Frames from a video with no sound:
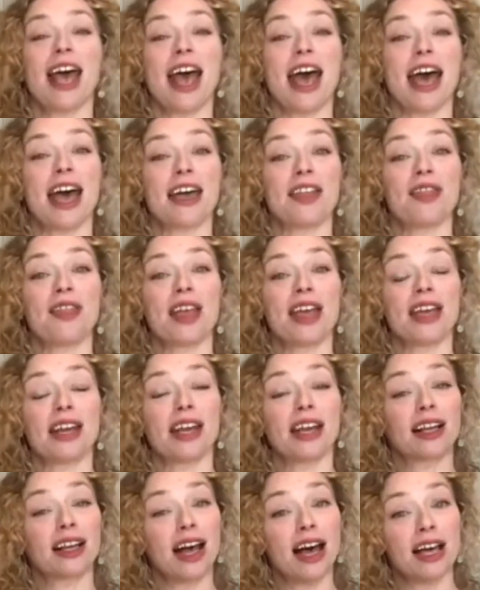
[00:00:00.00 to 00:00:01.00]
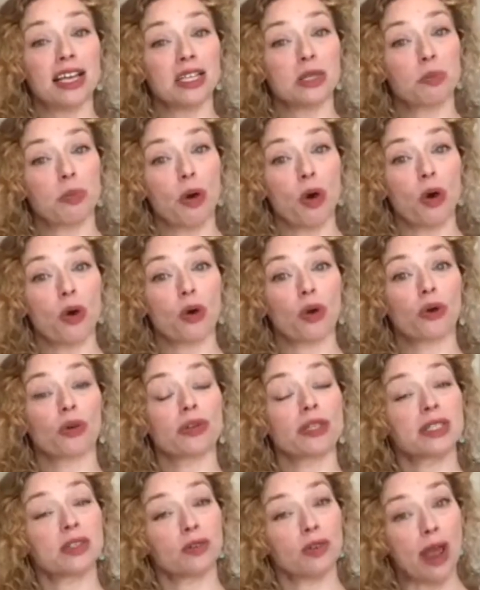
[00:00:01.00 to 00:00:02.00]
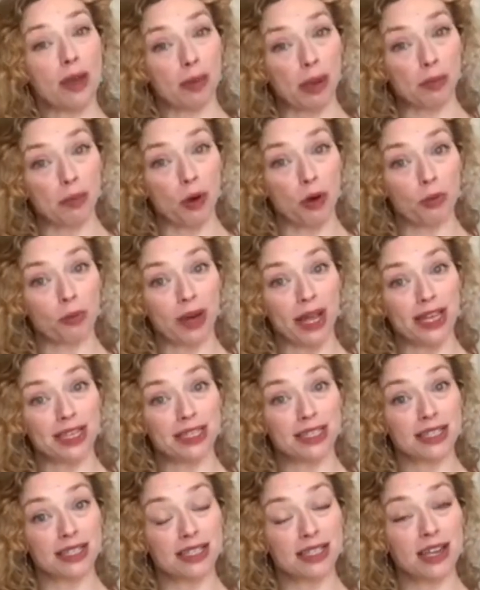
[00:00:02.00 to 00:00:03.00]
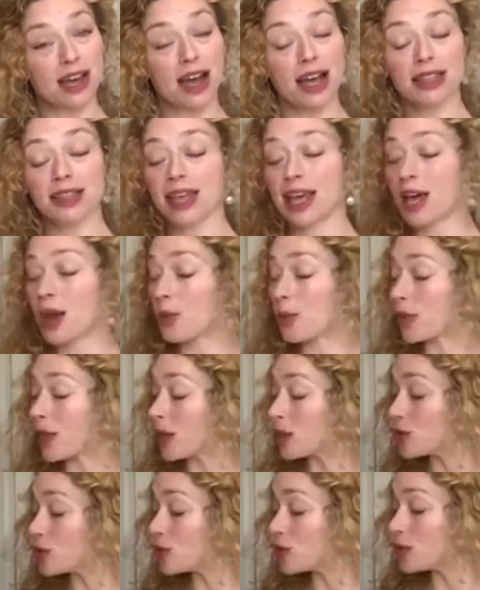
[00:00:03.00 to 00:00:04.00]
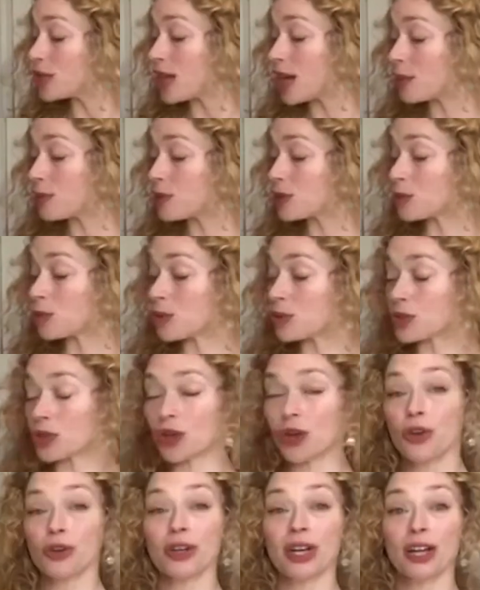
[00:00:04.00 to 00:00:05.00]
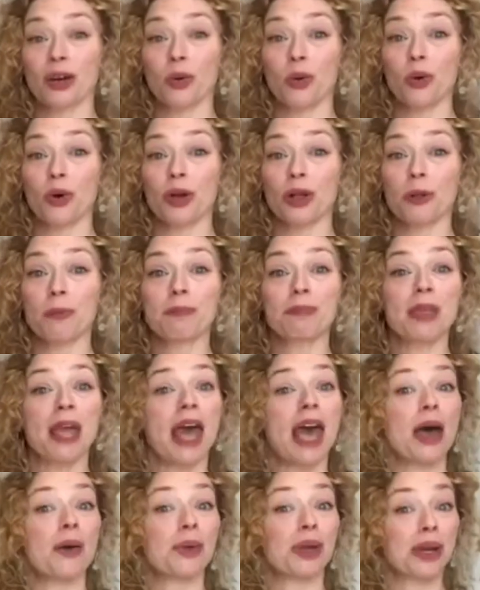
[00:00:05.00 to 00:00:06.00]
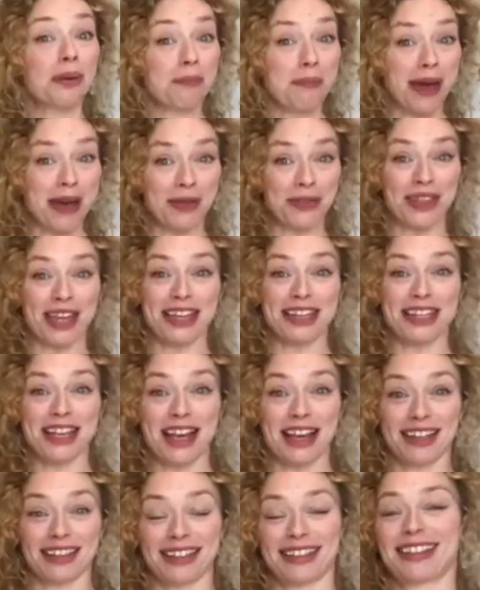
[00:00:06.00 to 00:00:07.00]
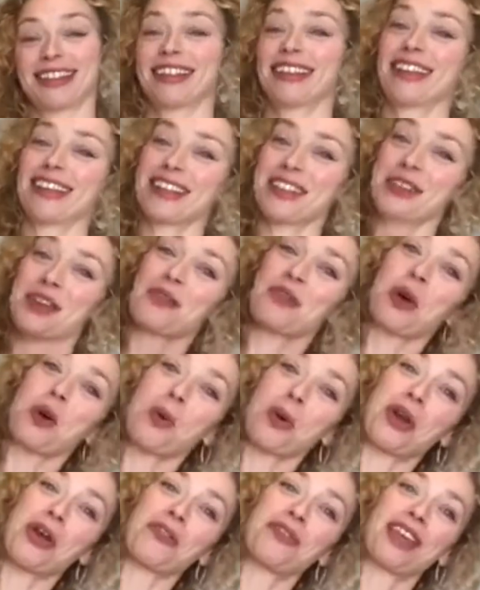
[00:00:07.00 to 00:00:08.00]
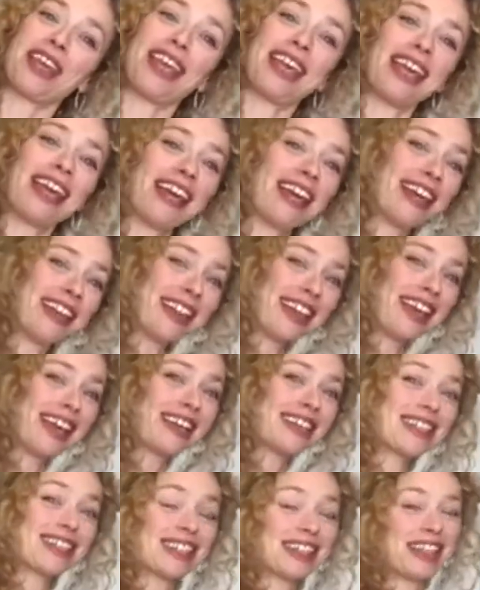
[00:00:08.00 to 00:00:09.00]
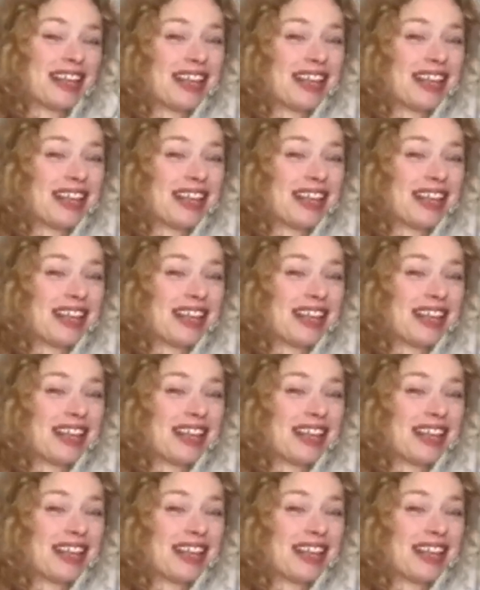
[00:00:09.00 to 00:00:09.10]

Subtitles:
and then a glass bowl or a ceramic bowl placed inside that with our 2 tablespoons of coconut oil. We're going to melt that down. So I've got one over here that